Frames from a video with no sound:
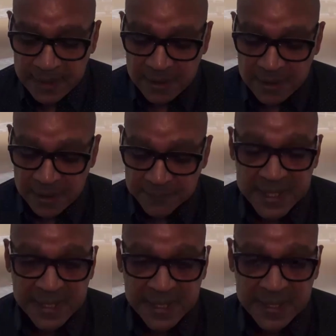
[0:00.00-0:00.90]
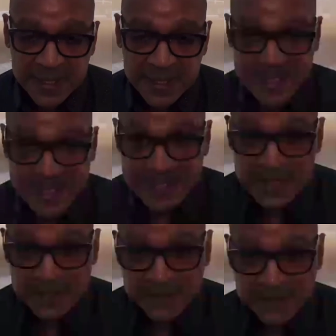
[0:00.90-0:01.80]
Making applications
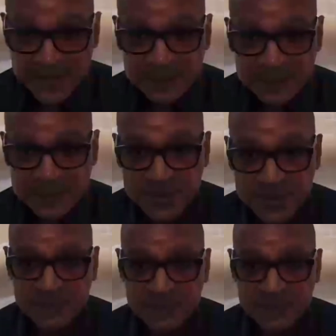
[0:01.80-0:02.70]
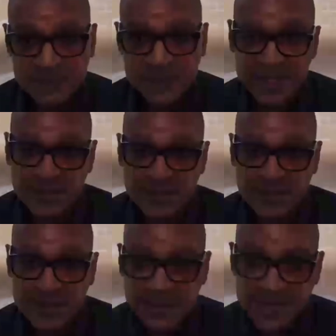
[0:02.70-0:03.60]
easy to develop and making